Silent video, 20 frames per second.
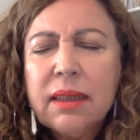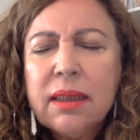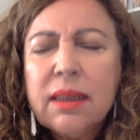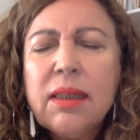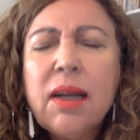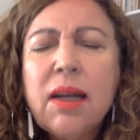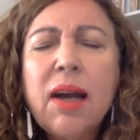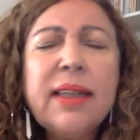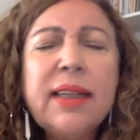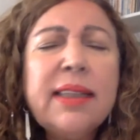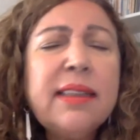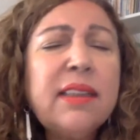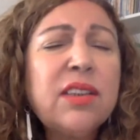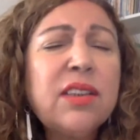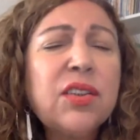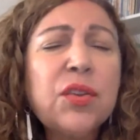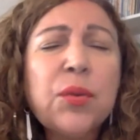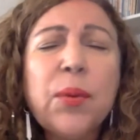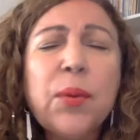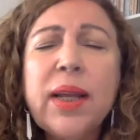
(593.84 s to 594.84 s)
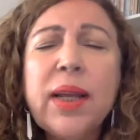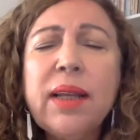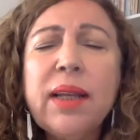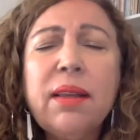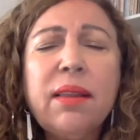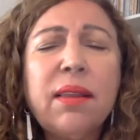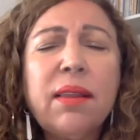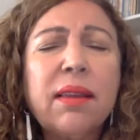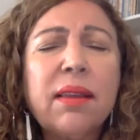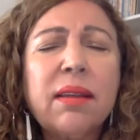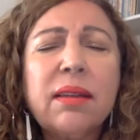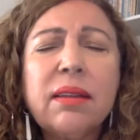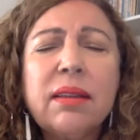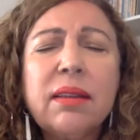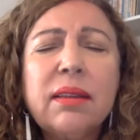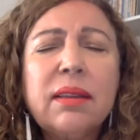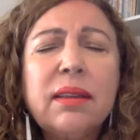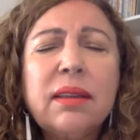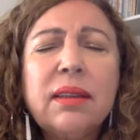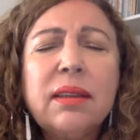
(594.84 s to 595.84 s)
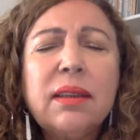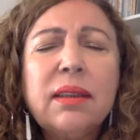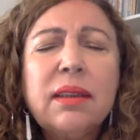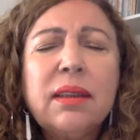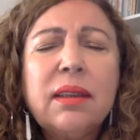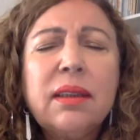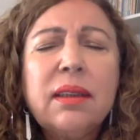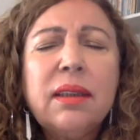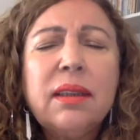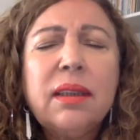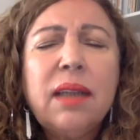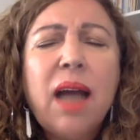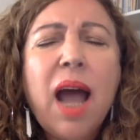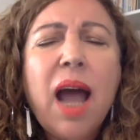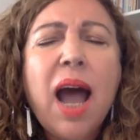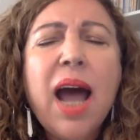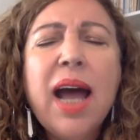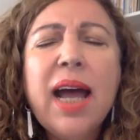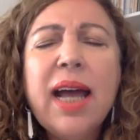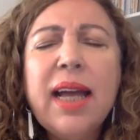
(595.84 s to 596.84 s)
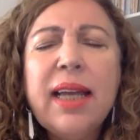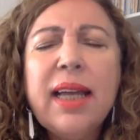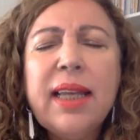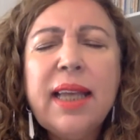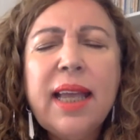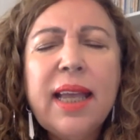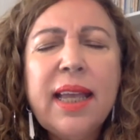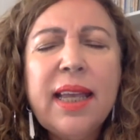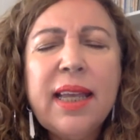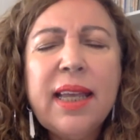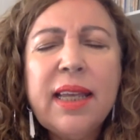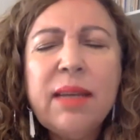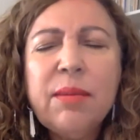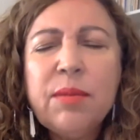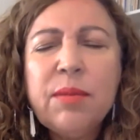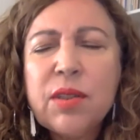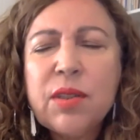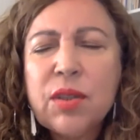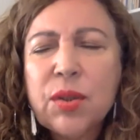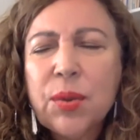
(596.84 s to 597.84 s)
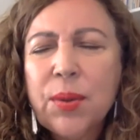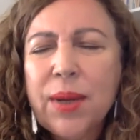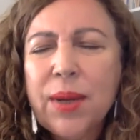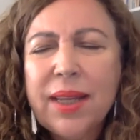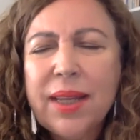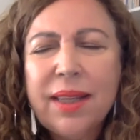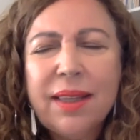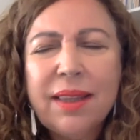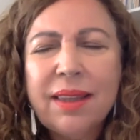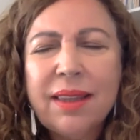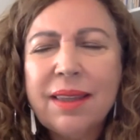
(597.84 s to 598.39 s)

God is strength. I am strength.